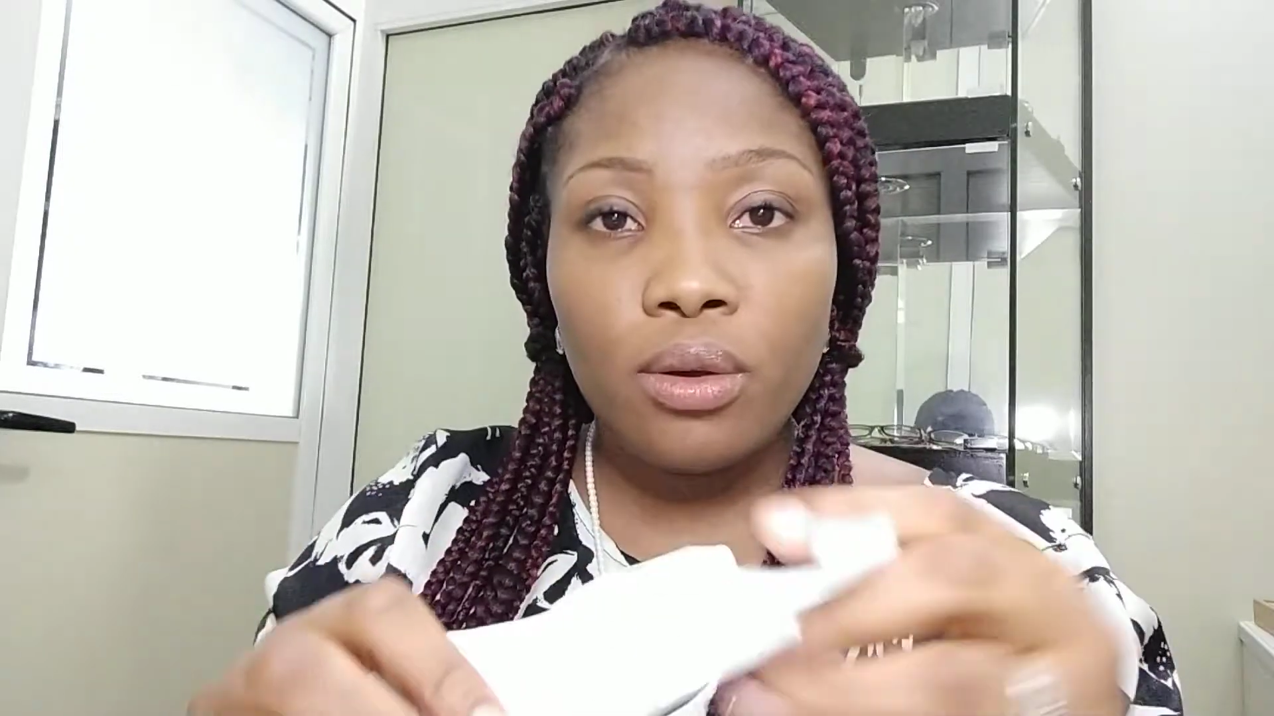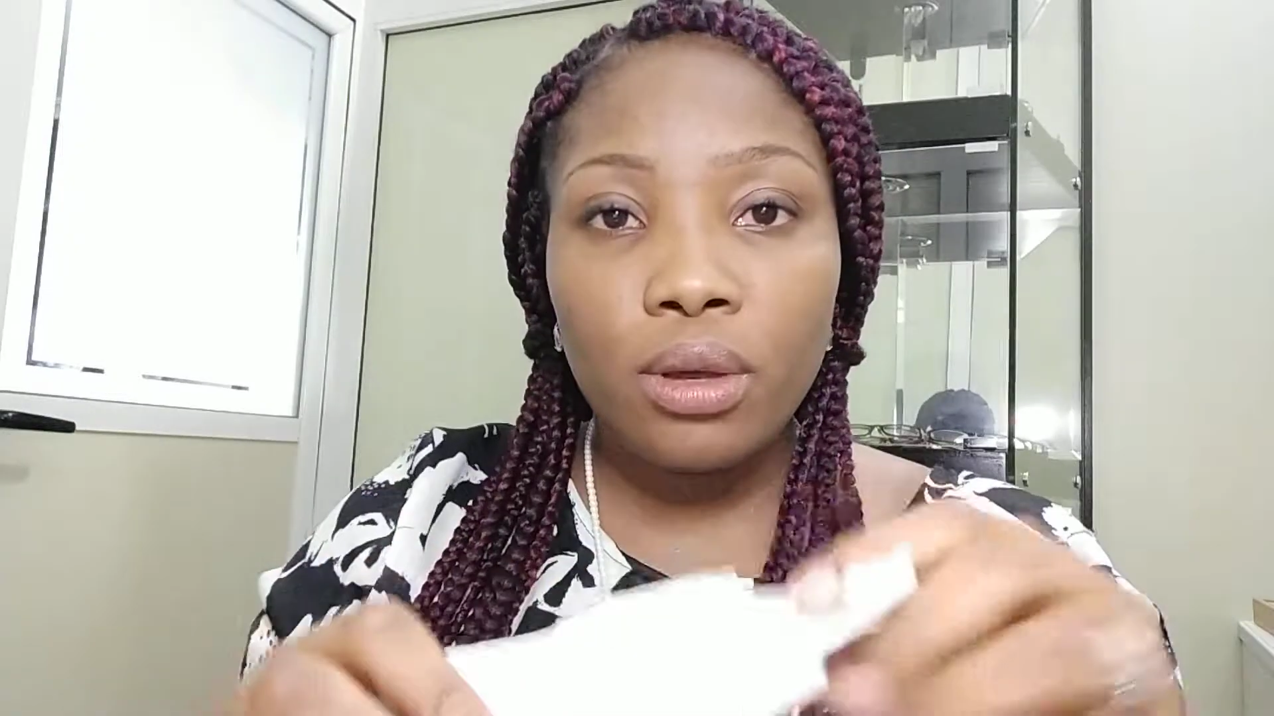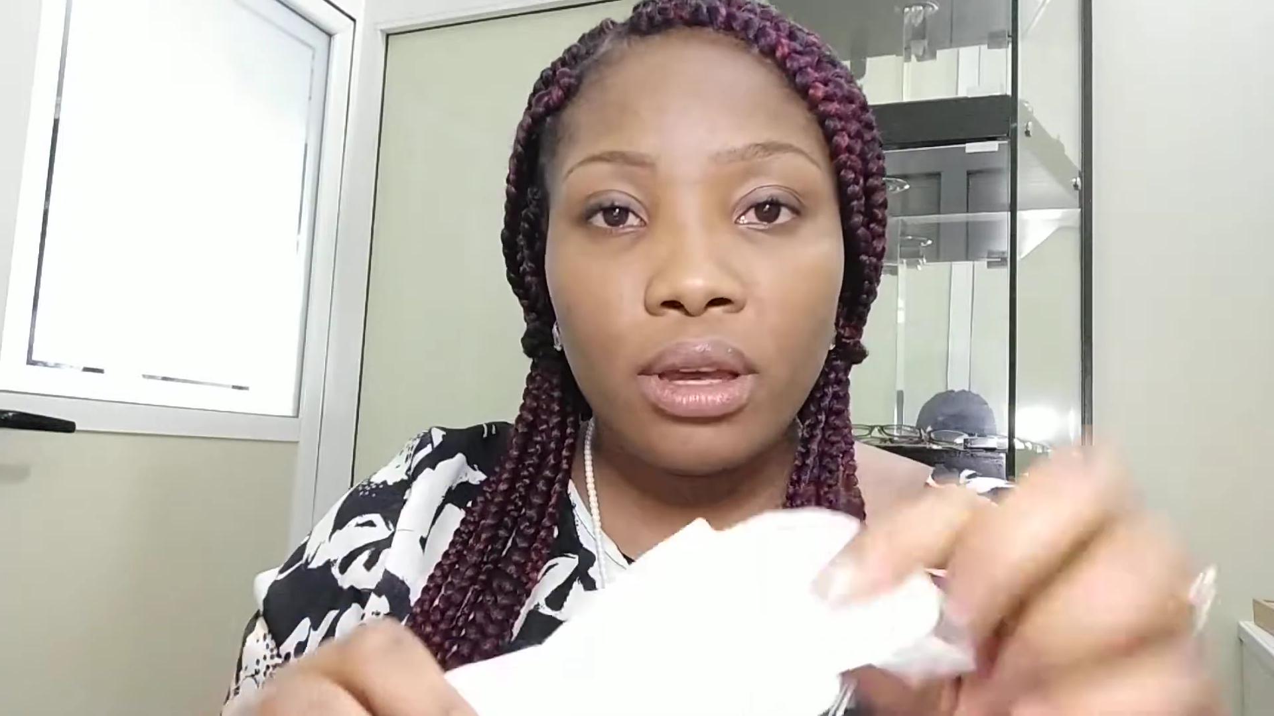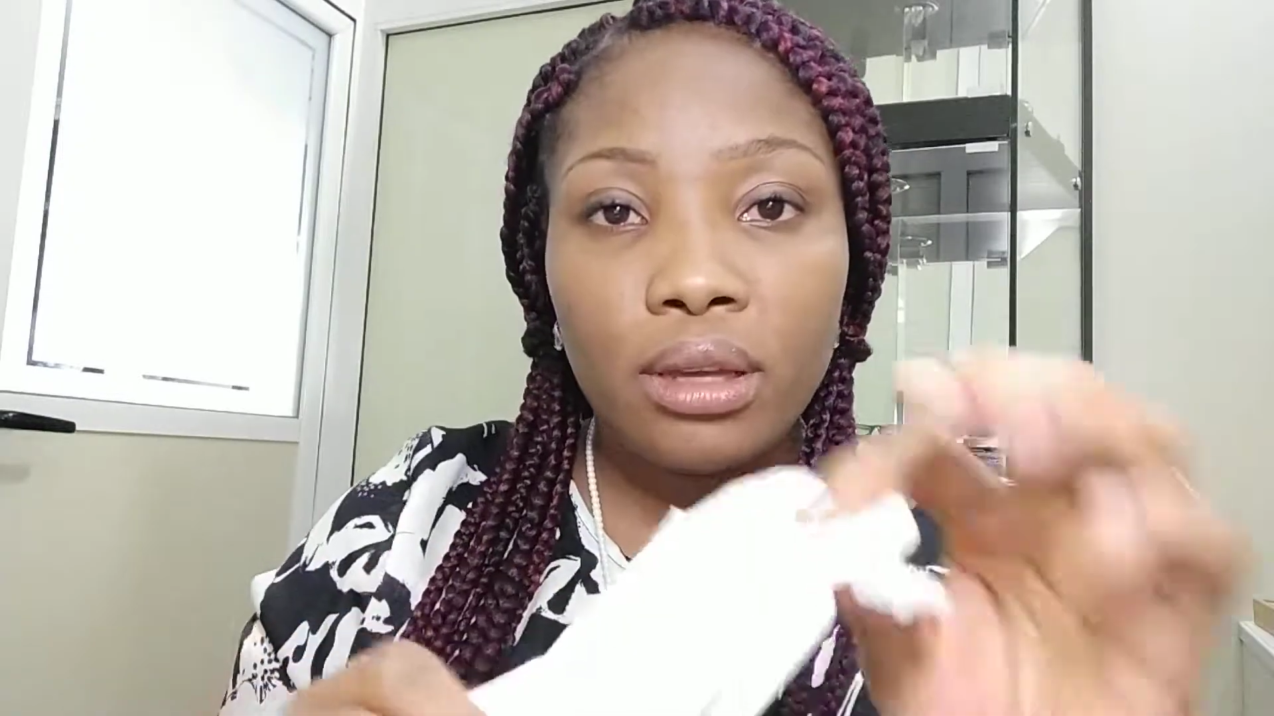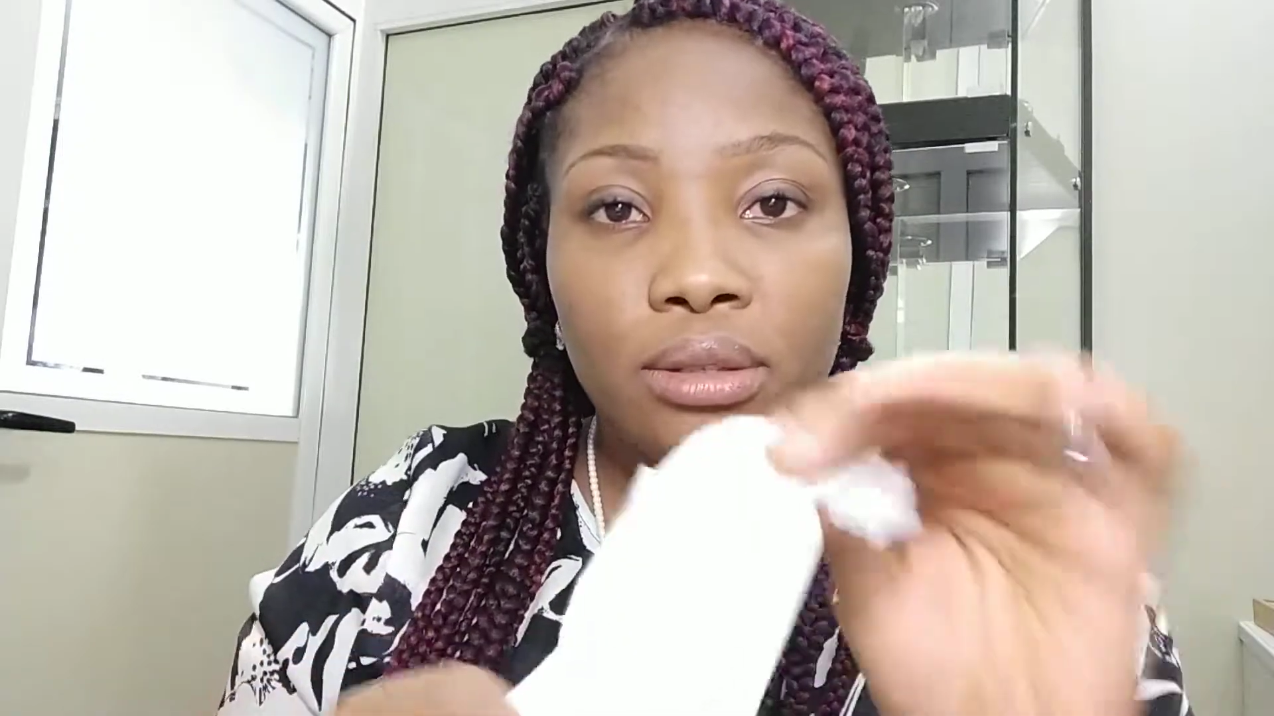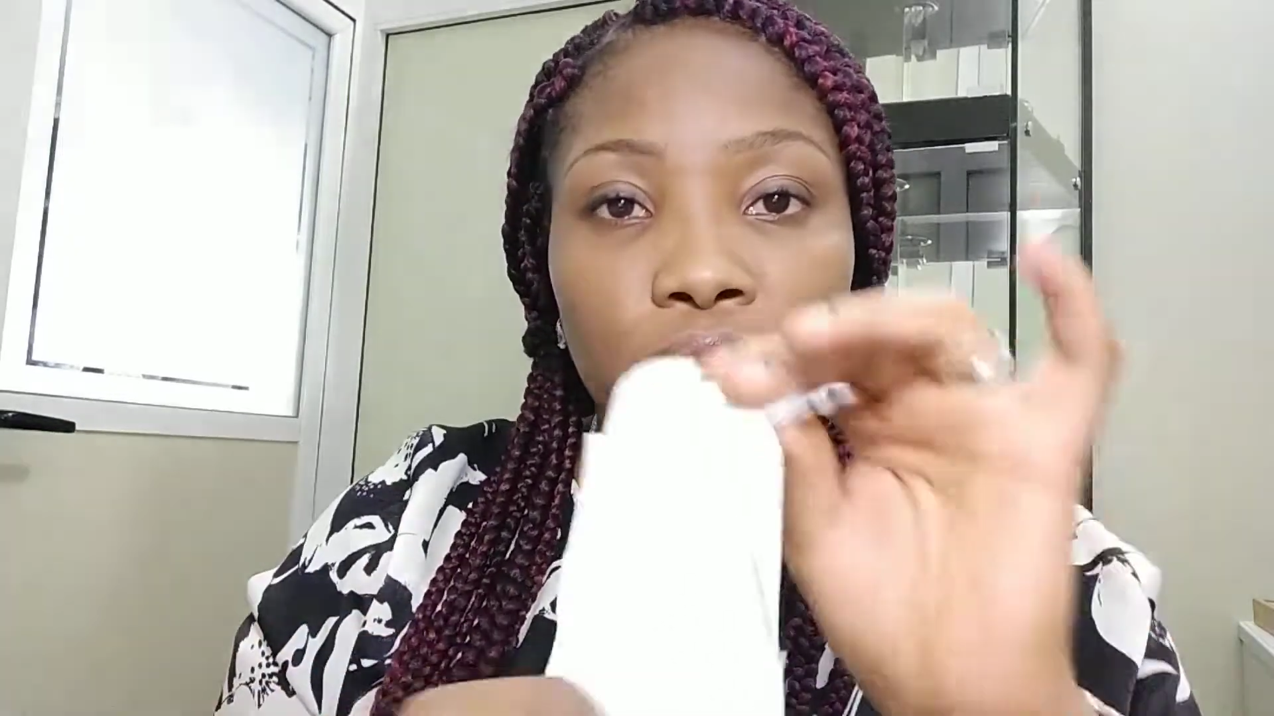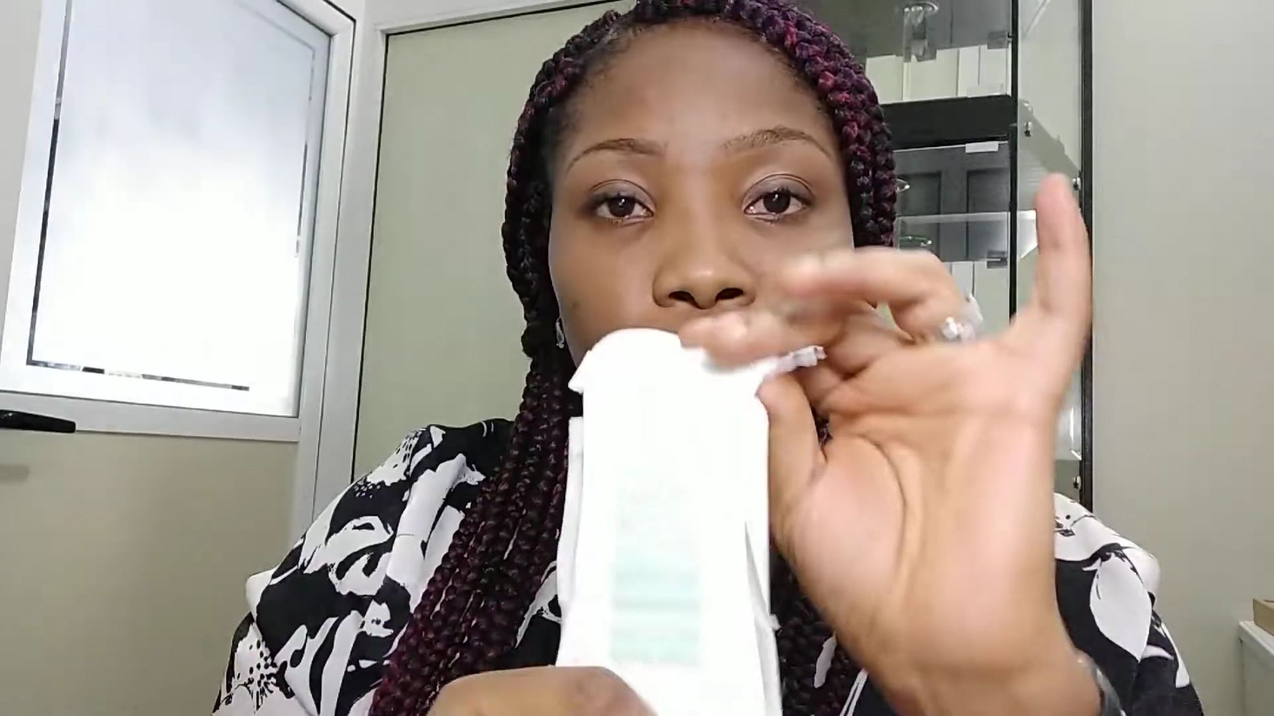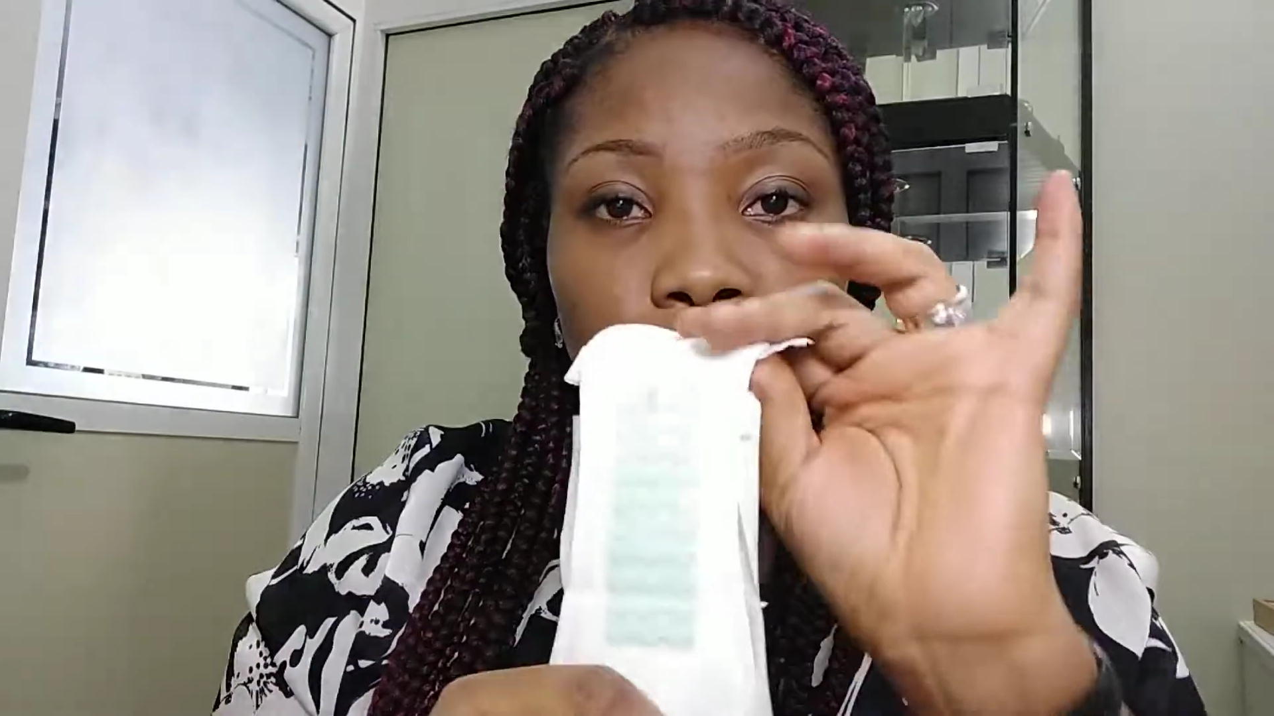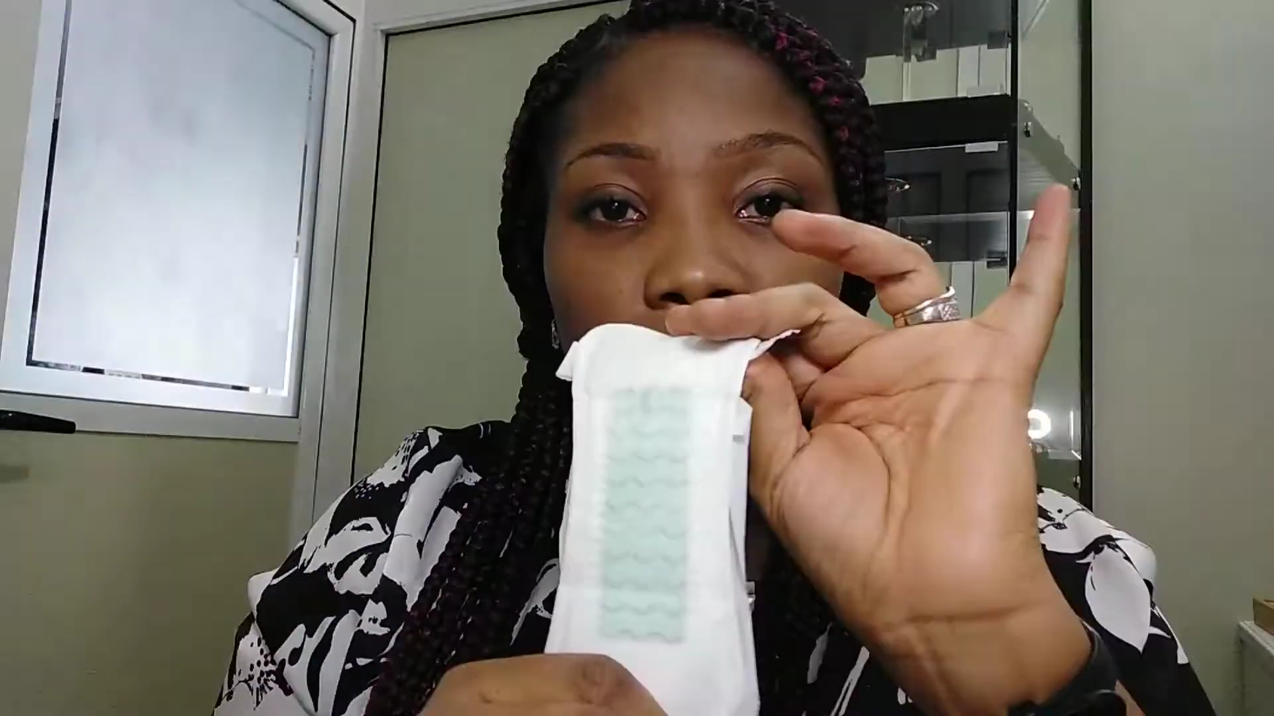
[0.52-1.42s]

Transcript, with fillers: okay so